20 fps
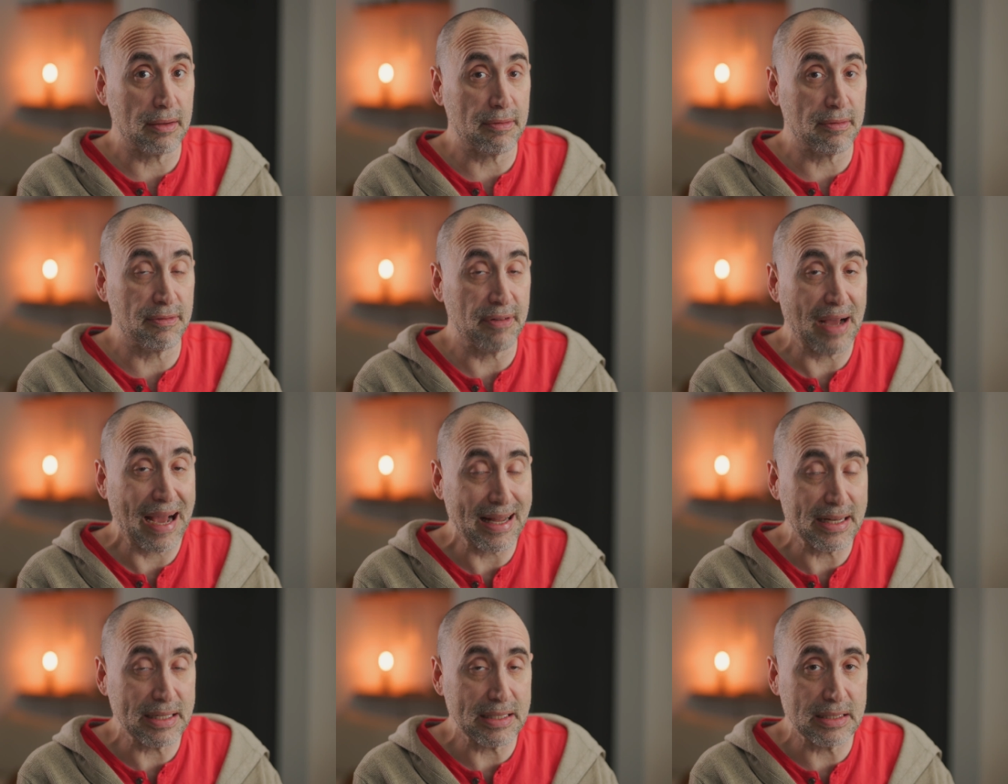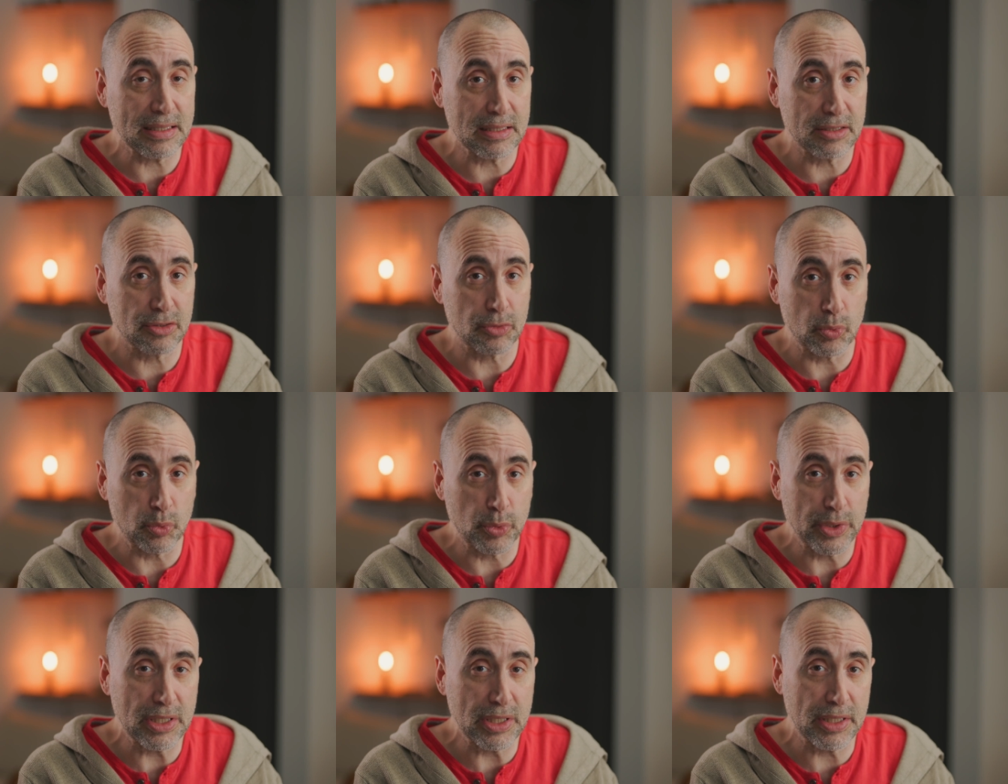that is
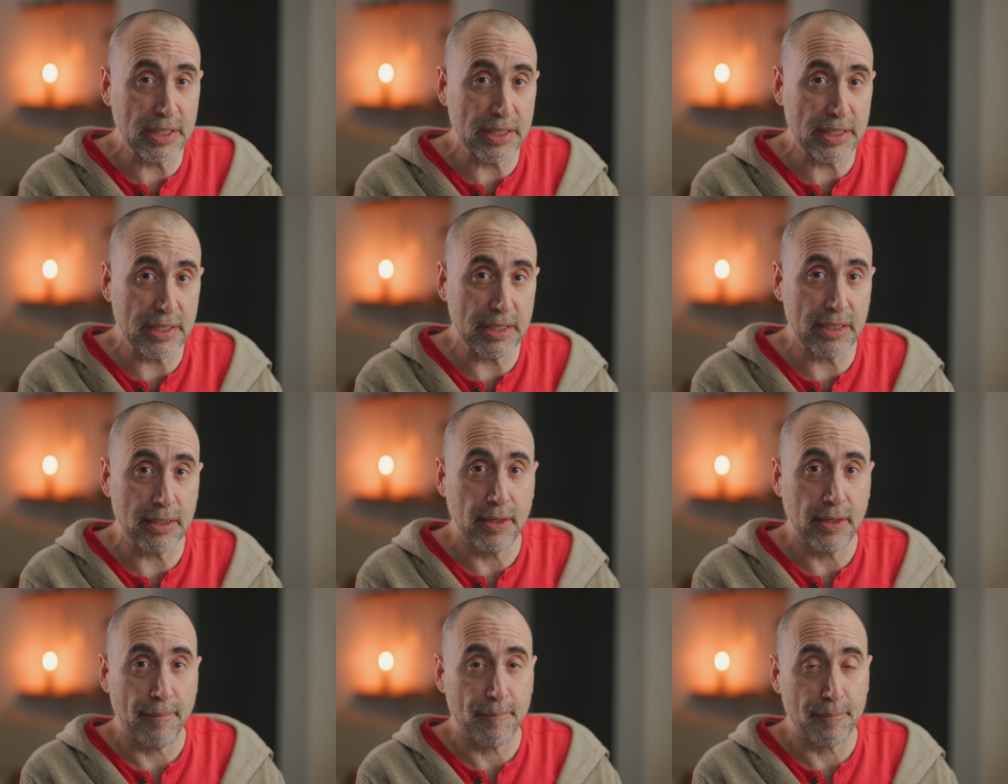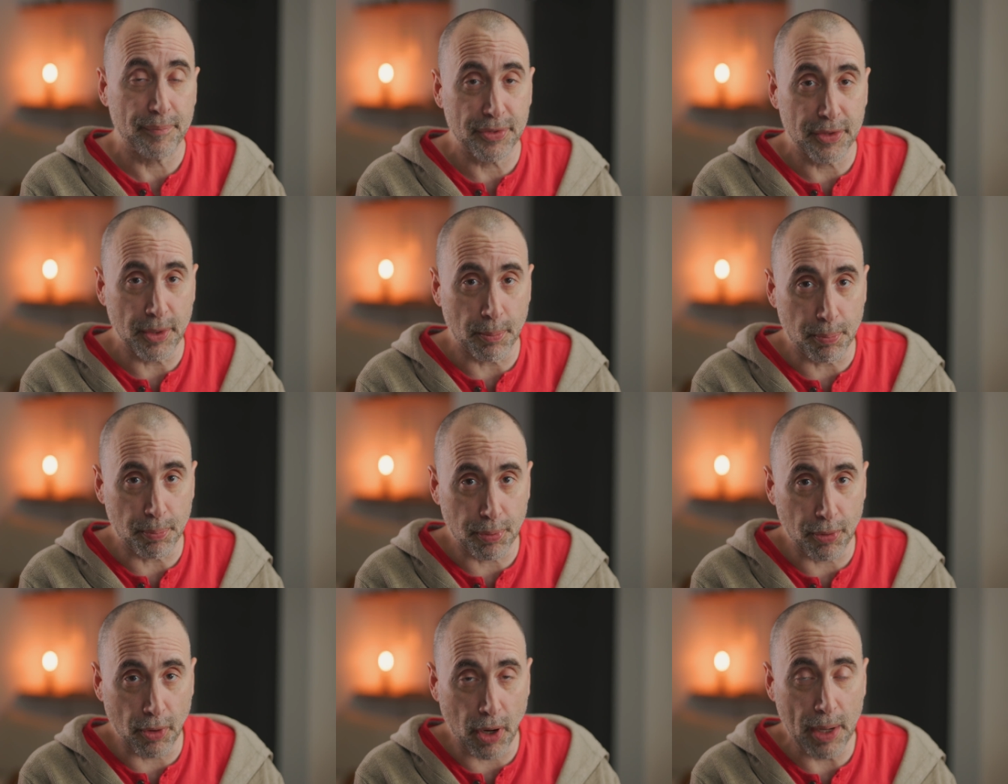really the
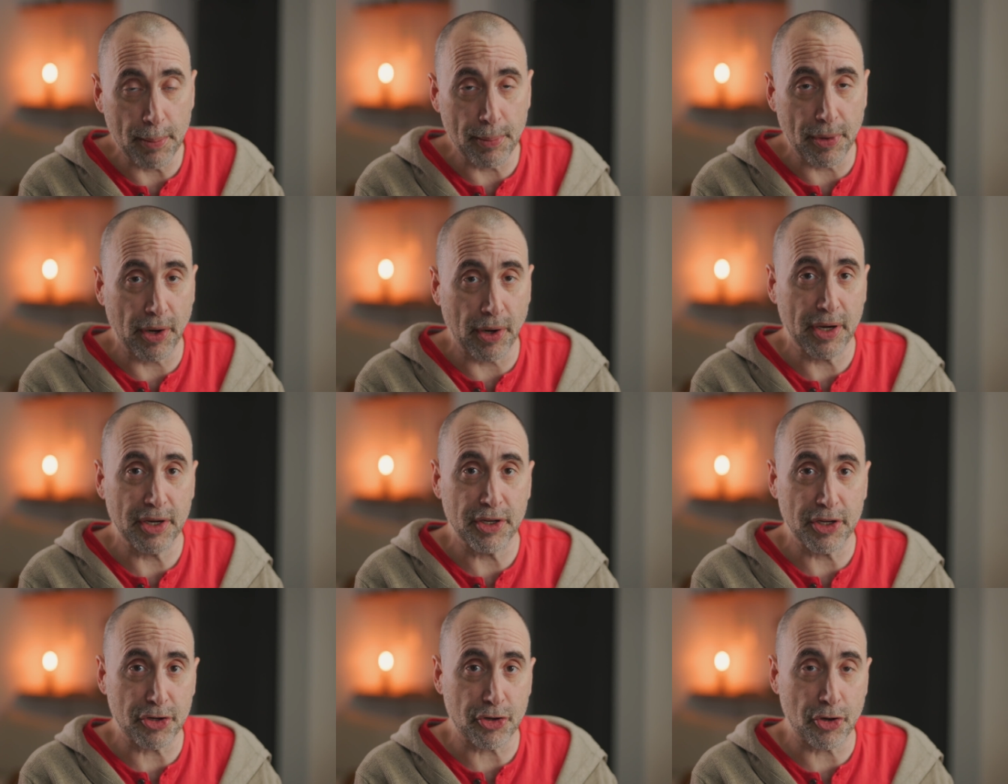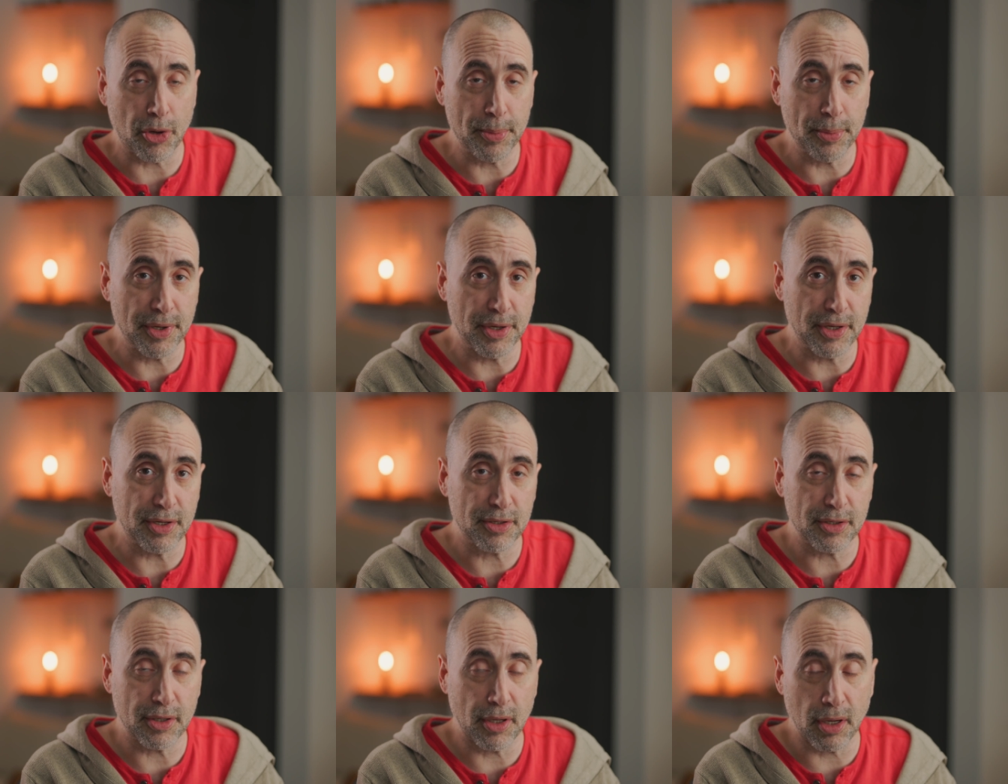primary
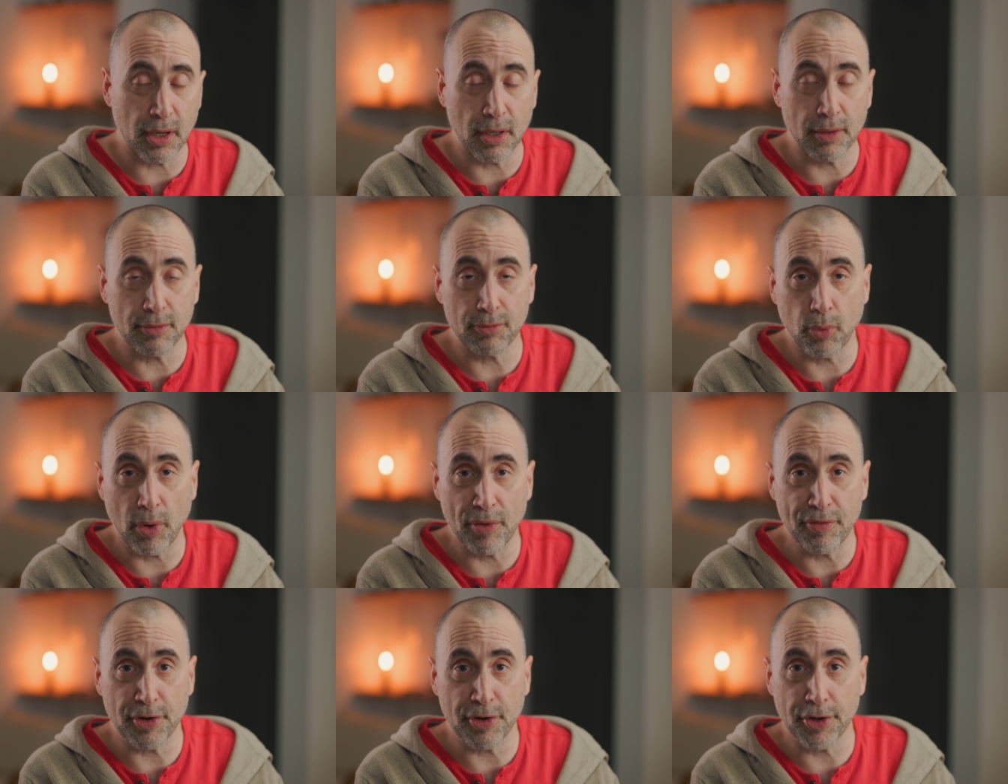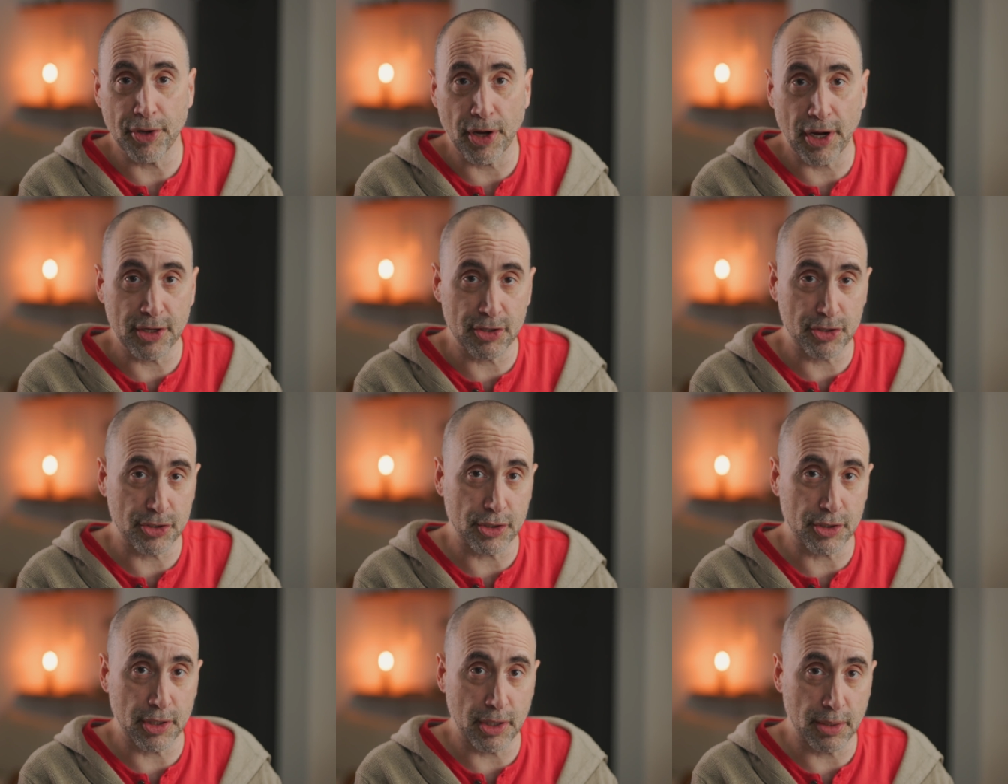determinant of whether or
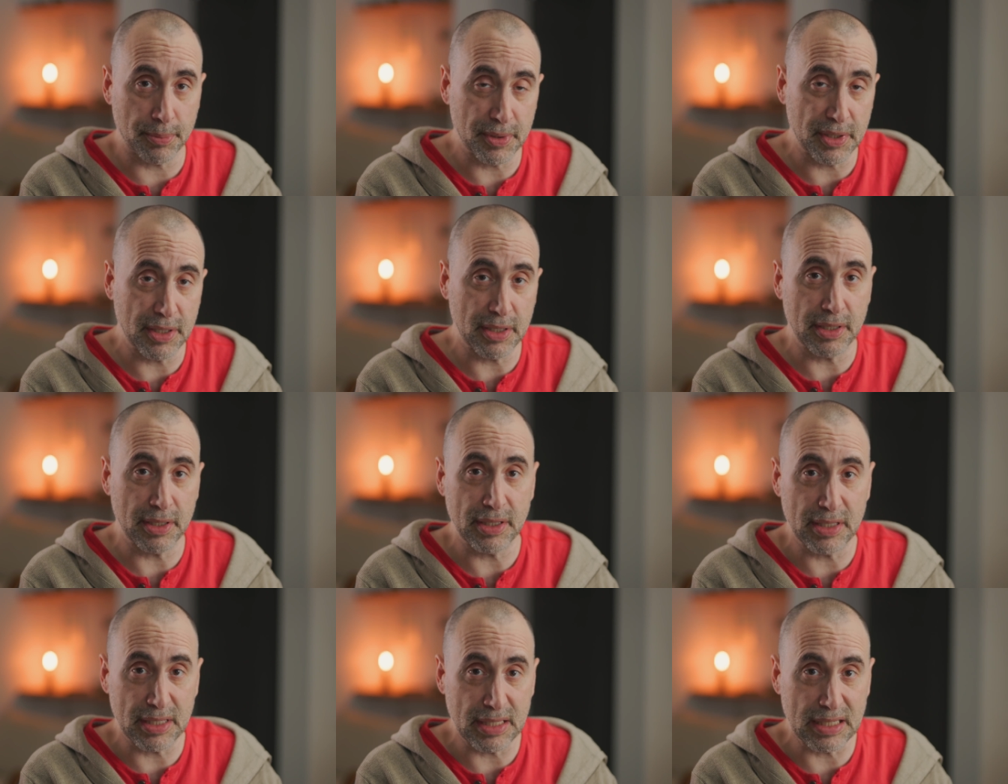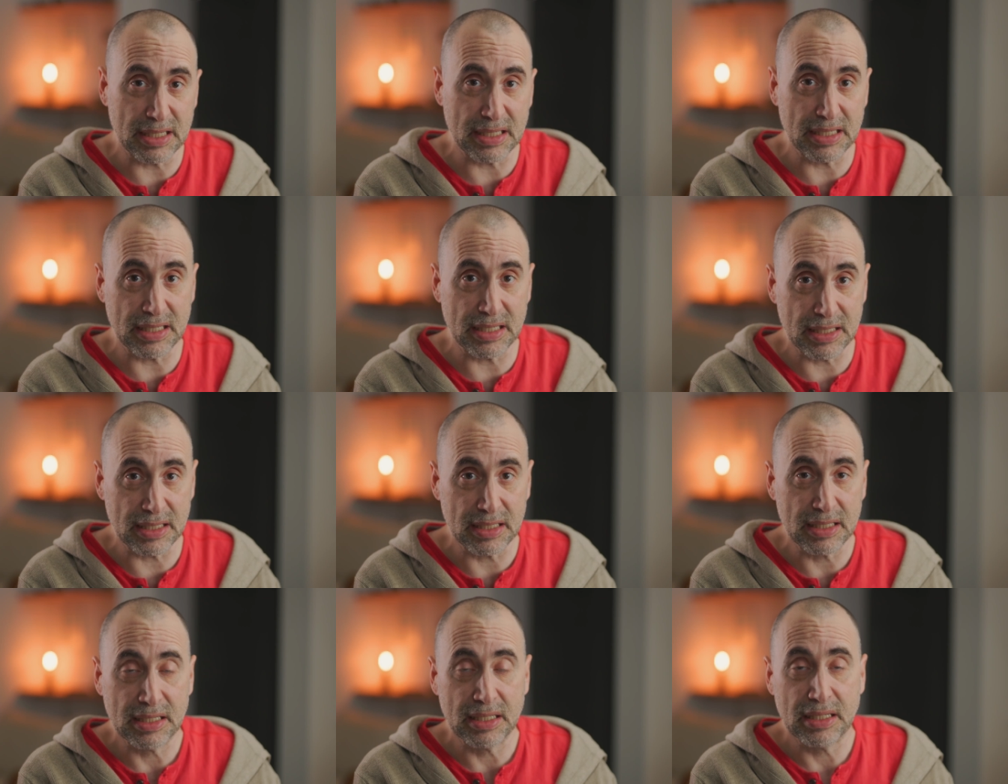not you're going to be
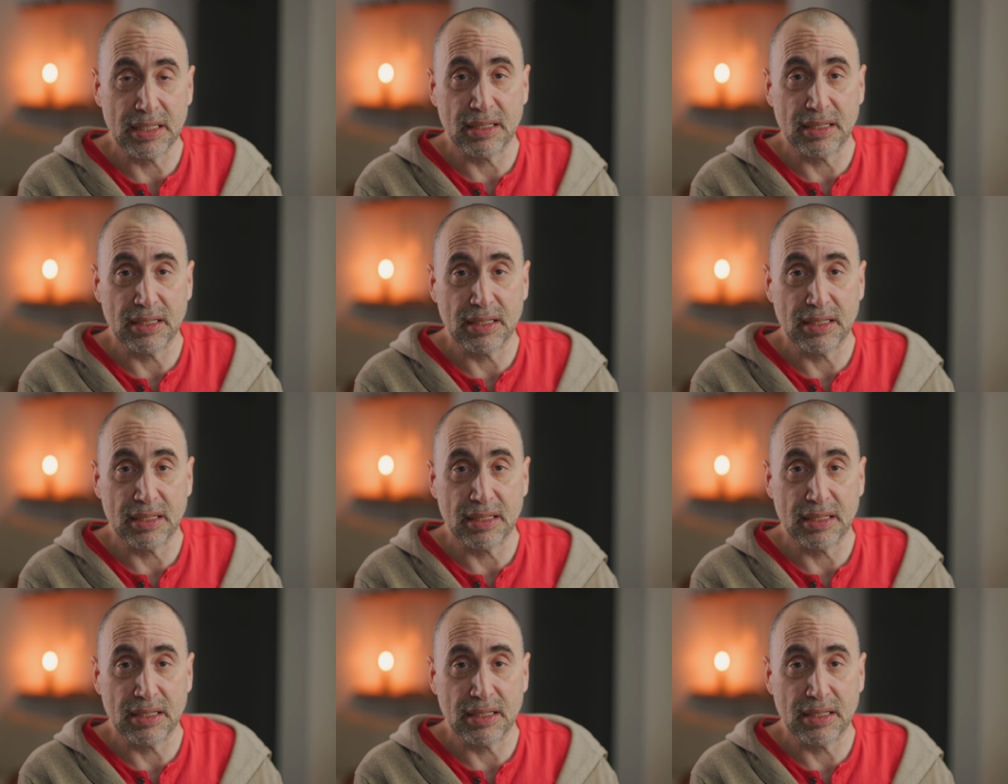uh,